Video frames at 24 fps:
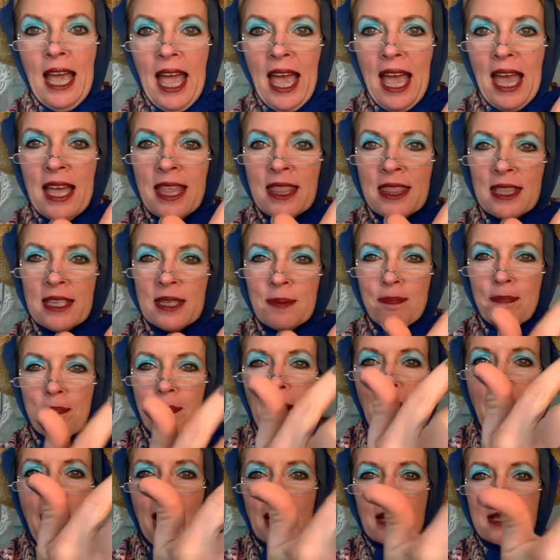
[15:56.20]
And the
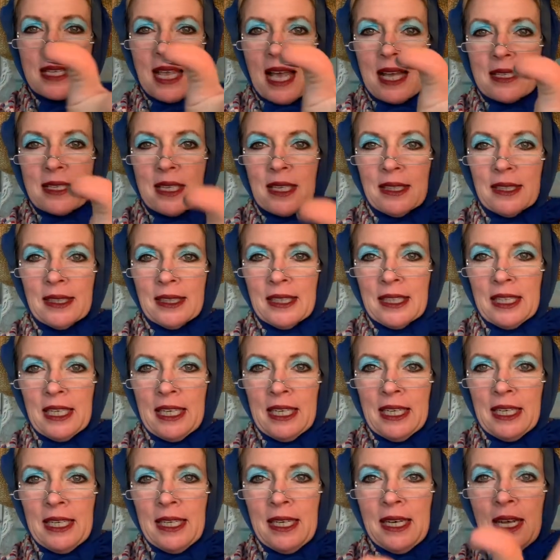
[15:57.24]
box has a
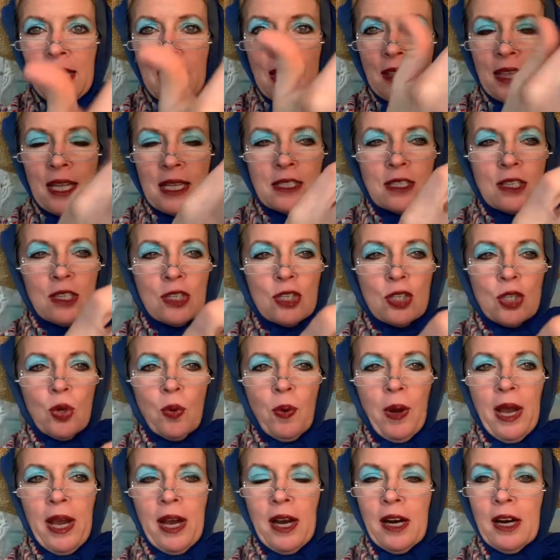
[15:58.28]
lid that's a
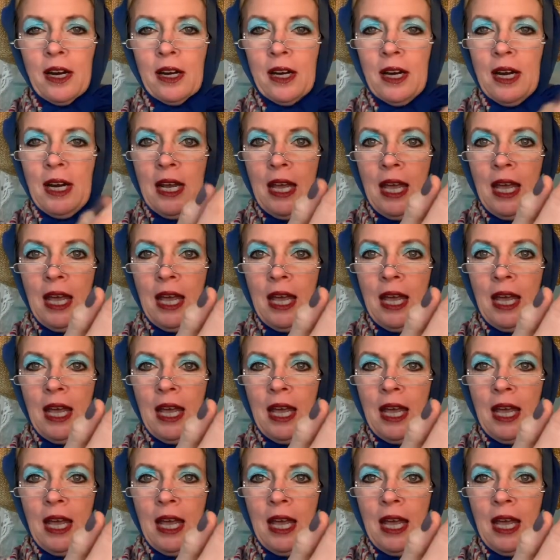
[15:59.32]
square,